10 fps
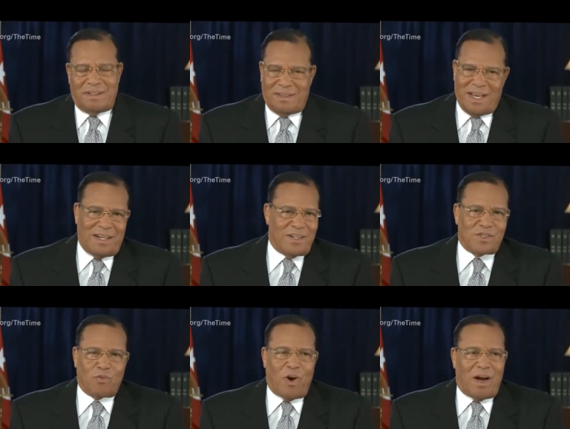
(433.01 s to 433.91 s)
And that
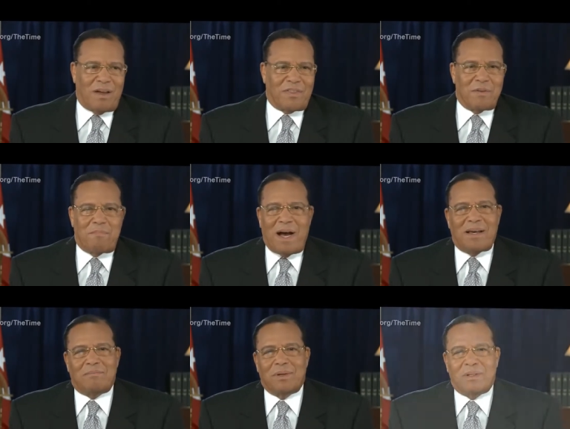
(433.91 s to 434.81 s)
is why the
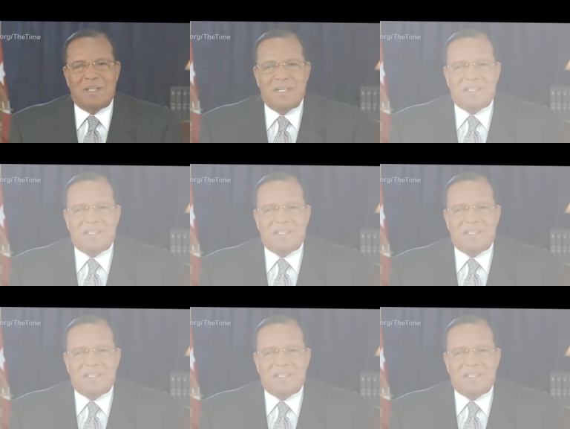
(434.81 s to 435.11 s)
Bible